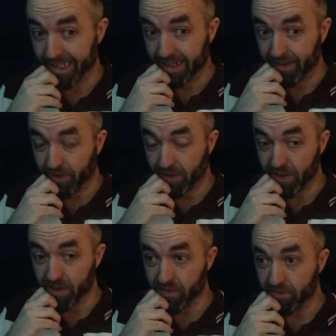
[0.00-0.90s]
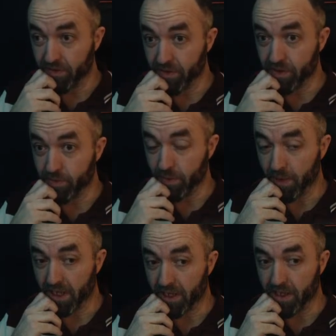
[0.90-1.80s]
I've got tons of photos of me
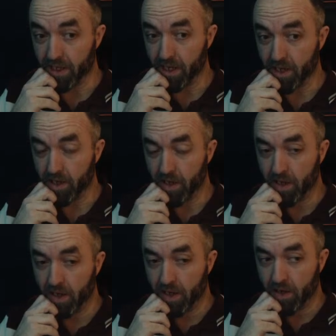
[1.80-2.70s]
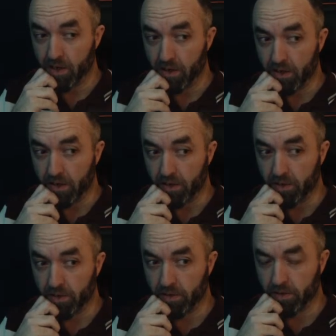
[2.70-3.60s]
back in the day,
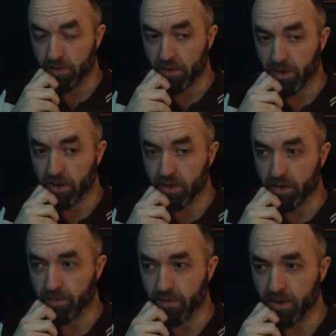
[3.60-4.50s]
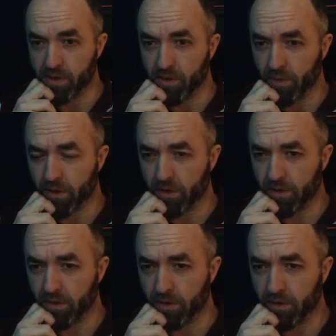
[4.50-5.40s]
and I used to work
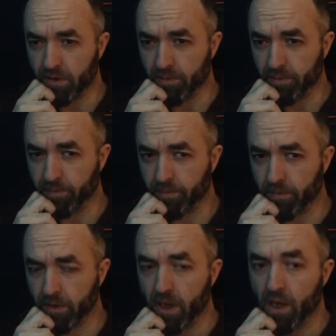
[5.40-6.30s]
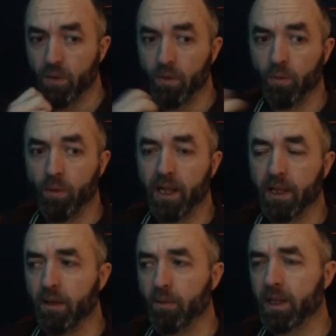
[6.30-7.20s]
on
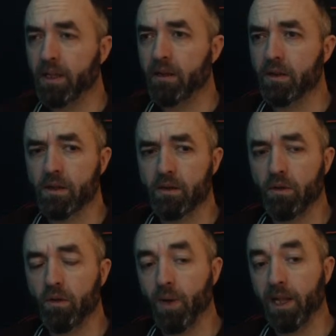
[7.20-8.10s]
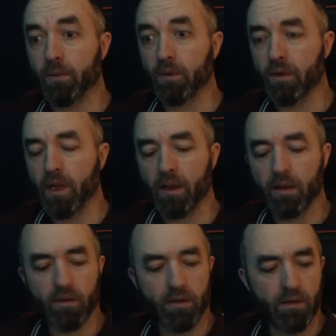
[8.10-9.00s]
Wellington is called Wellywood then.